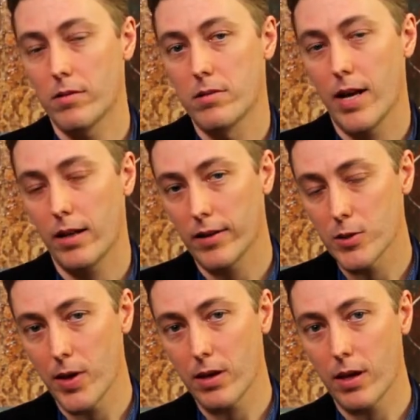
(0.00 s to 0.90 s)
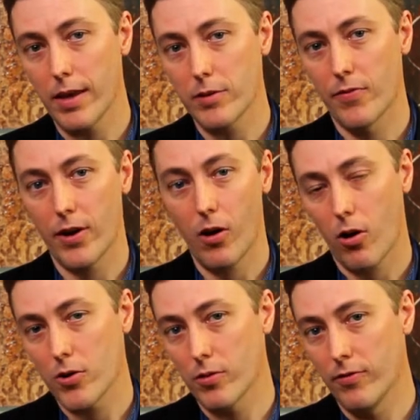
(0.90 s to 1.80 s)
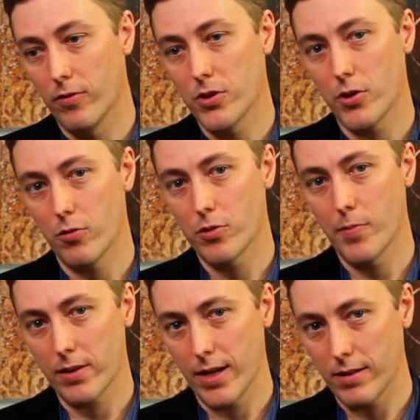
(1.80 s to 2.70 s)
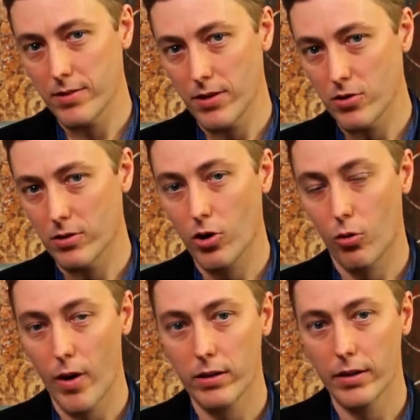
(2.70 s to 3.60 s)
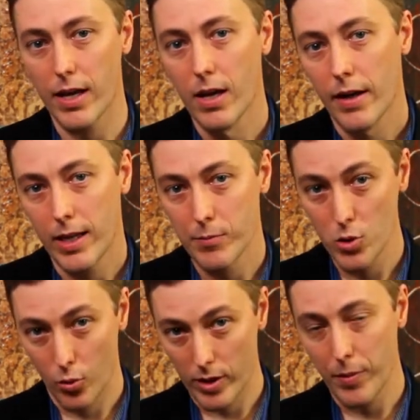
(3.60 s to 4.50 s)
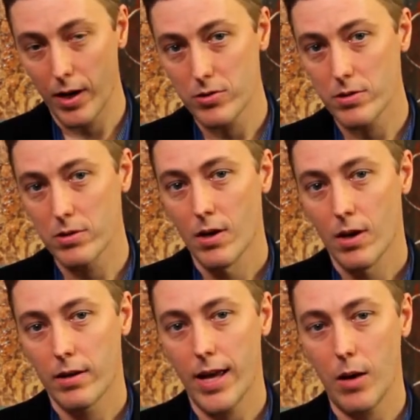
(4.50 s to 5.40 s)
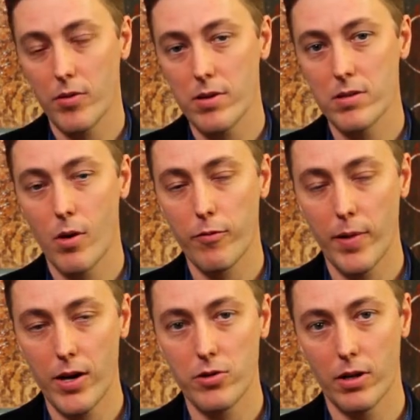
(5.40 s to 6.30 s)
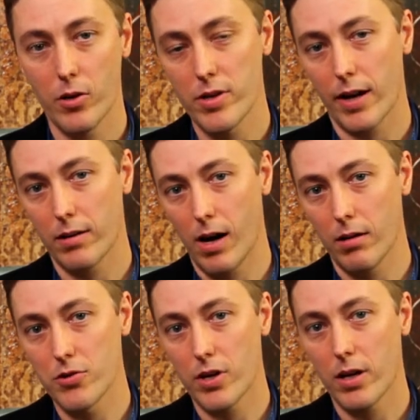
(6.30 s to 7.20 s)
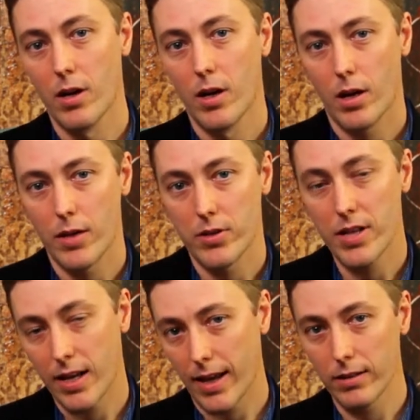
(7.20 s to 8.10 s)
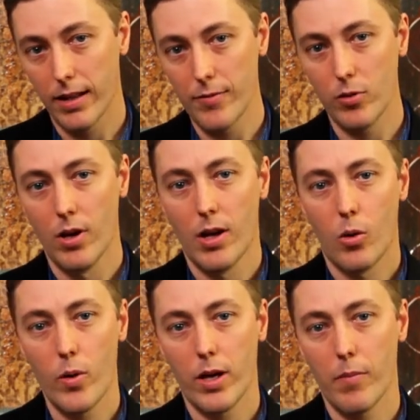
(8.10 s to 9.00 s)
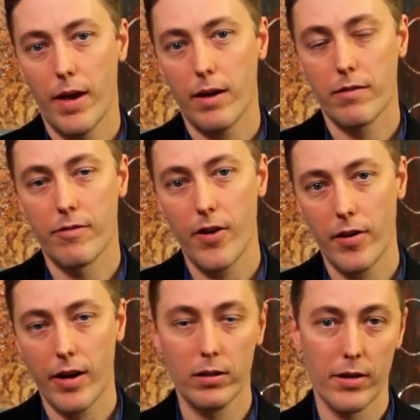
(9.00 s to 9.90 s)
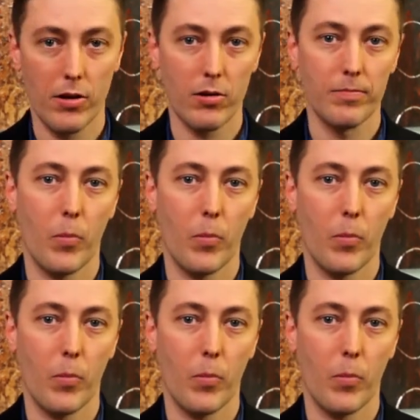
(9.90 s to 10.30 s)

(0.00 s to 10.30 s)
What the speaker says: technically speaking, that's very hard to make that decision correctly in the majority of patients. Now with this new information and new technology at the DNA level, we can make very clear